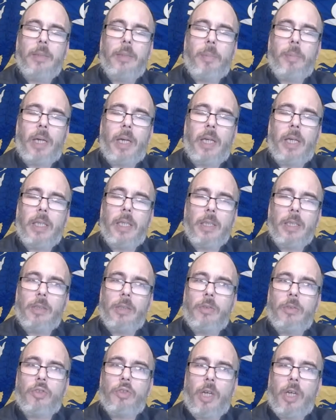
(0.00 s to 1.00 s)
by
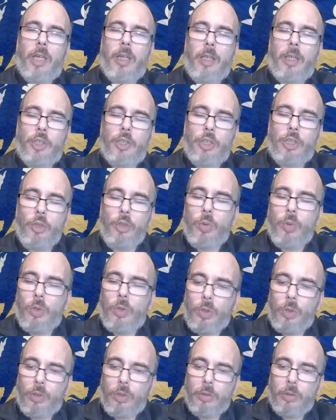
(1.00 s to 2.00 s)
trying to
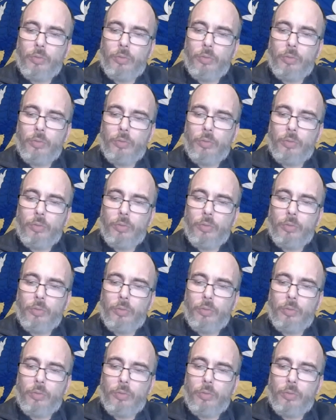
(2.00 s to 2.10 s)
shoehorn